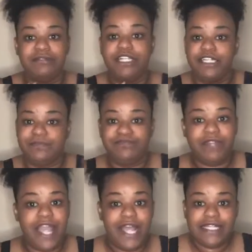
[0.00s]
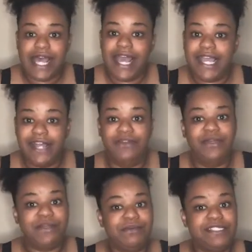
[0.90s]
Look, I ain't got no
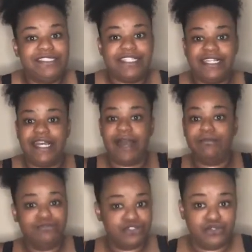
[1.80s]
earrings in, I'm